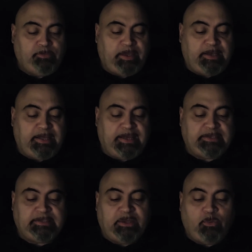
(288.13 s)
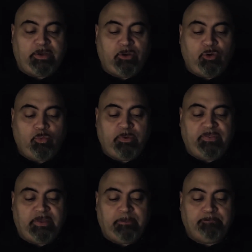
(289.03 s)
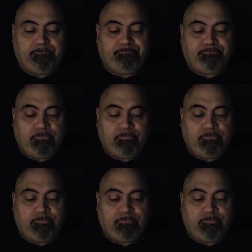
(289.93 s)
at last they went home with him.